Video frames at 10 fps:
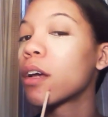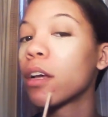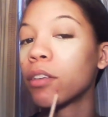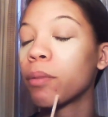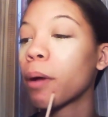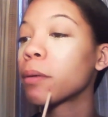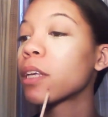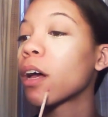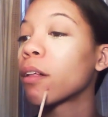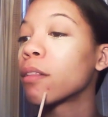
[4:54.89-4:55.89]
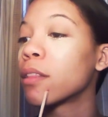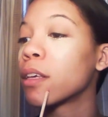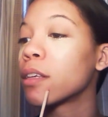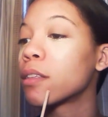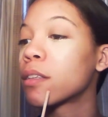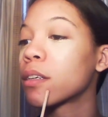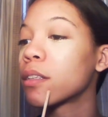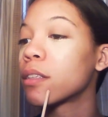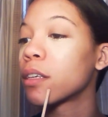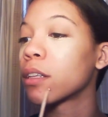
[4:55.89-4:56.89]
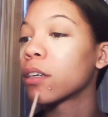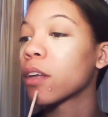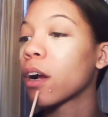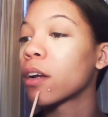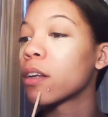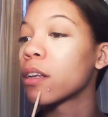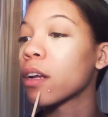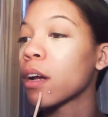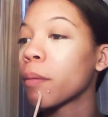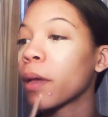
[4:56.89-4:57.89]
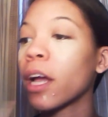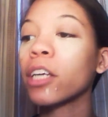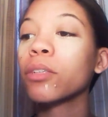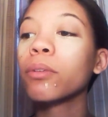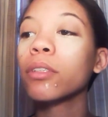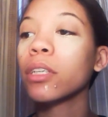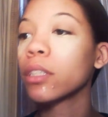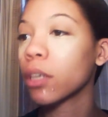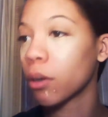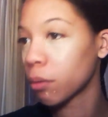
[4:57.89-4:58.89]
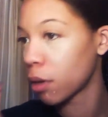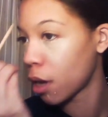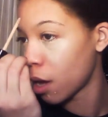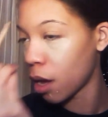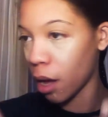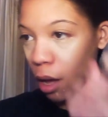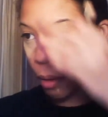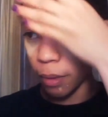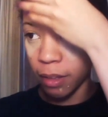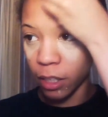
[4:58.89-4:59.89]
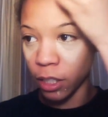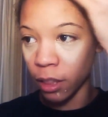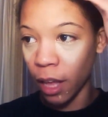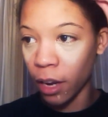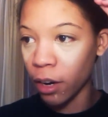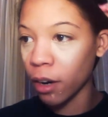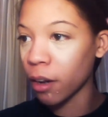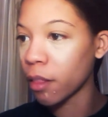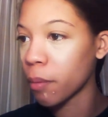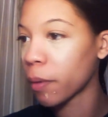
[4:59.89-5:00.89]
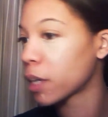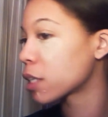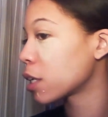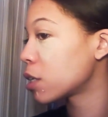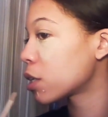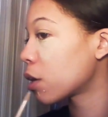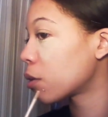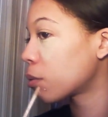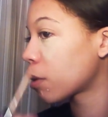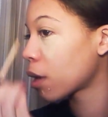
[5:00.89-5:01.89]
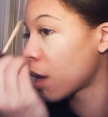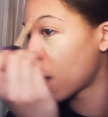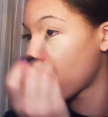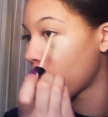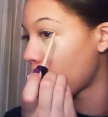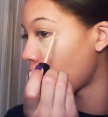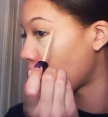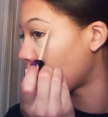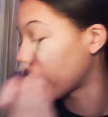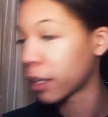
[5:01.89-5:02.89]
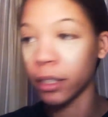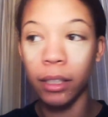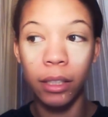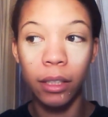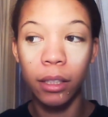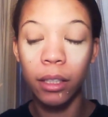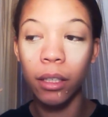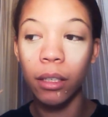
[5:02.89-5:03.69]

as you probably tell, these concealers are not my actual skin tone. It's actually lighter than my skin tone, and